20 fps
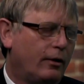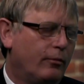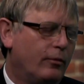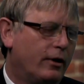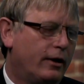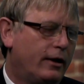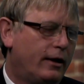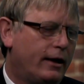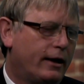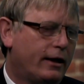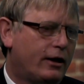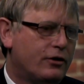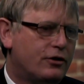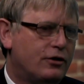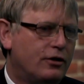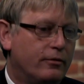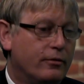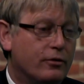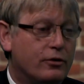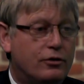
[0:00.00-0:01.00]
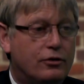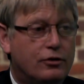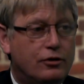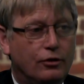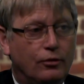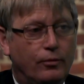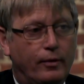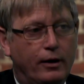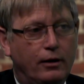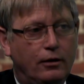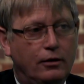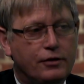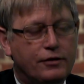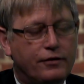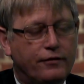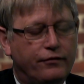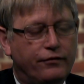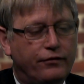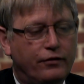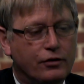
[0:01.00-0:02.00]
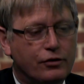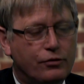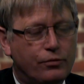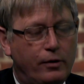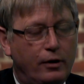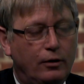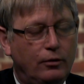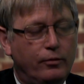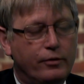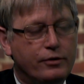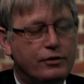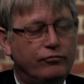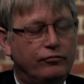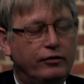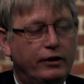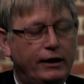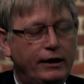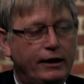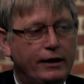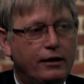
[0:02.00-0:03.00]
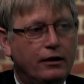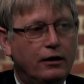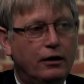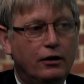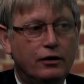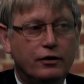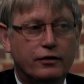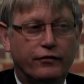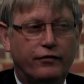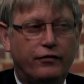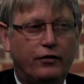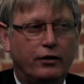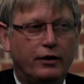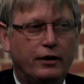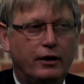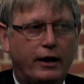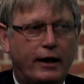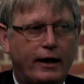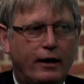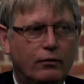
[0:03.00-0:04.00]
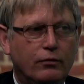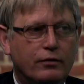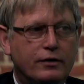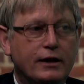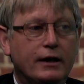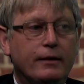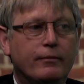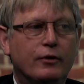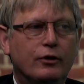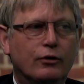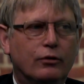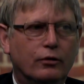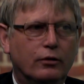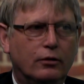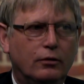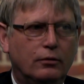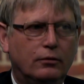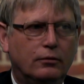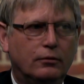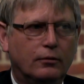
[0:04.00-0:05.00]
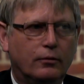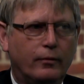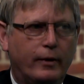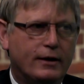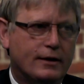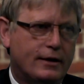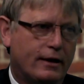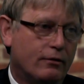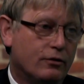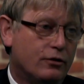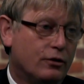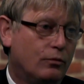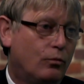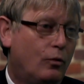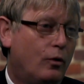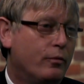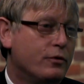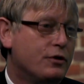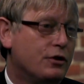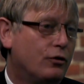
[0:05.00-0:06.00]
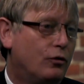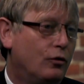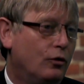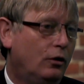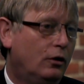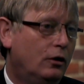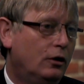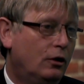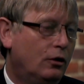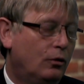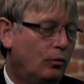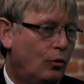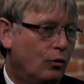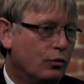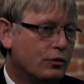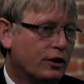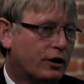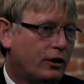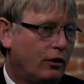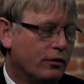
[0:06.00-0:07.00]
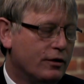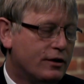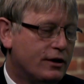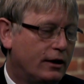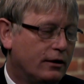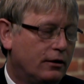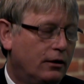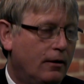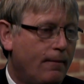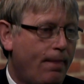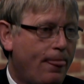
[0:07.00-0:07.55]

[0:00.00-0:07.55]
well, Lancaster was two wells. The first well was really to find how deep the oil went down to. What was the oil water contact?